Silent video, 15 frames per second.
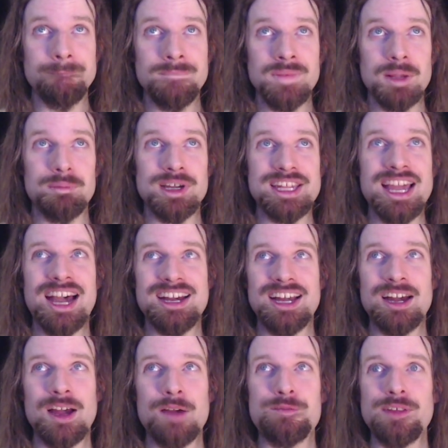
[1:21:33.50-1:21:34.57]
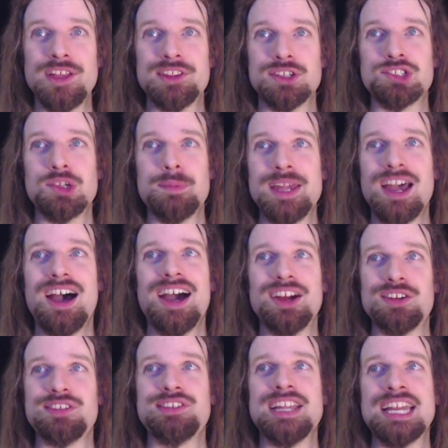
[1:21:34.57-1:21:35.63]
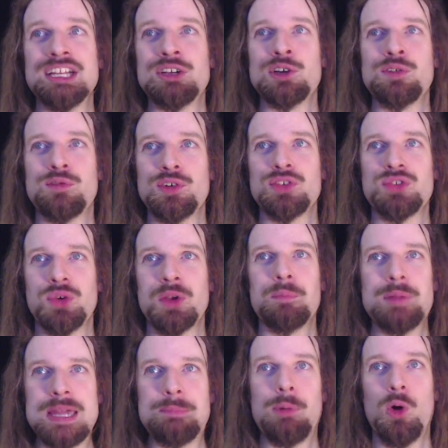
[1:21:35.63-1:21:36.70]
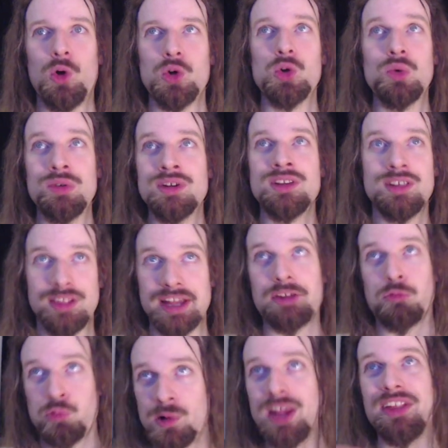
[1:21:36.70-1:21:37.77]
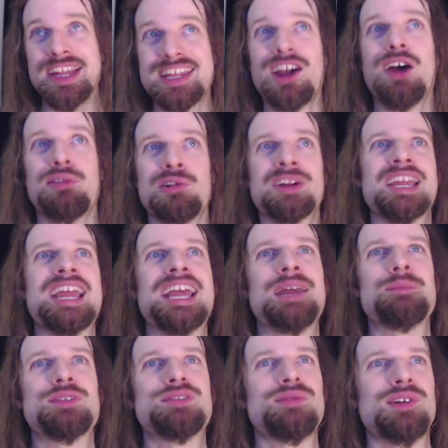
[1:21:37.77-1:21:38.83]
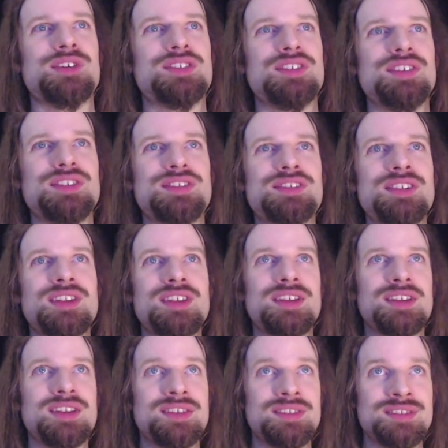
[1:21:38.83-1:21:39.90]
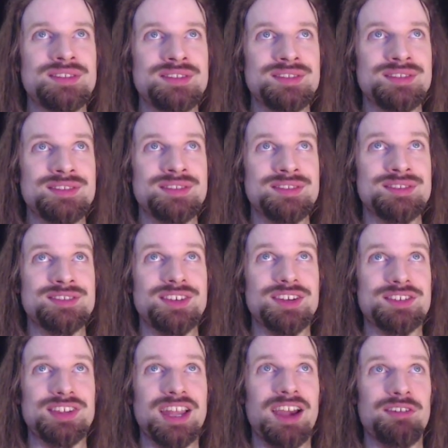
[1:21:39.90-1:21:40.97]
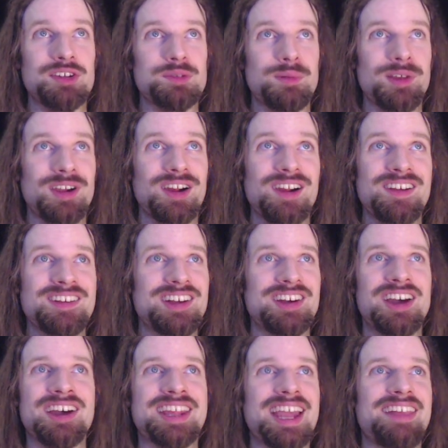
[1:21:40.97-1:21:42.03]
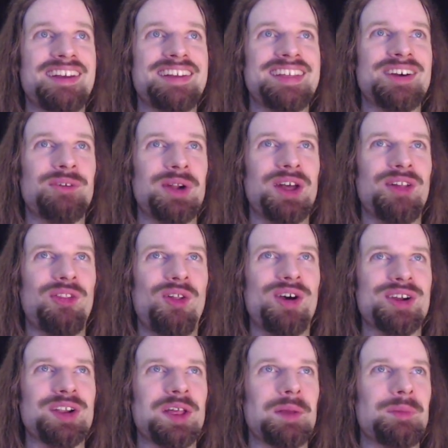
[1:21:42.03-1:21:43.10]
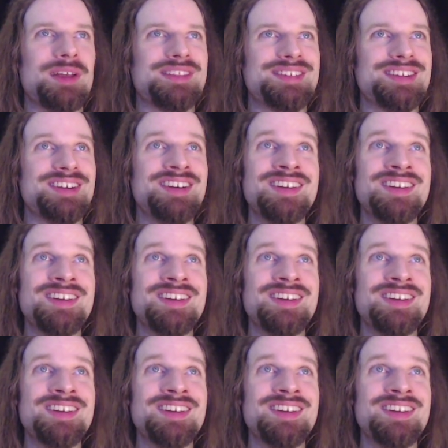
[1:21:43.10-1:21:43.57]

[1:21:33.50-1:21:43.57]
But yeah, I feel like there should be a higher standard for sort of people who, like, really cover games versus that's the average player. Okay, that went on longer than I meant to.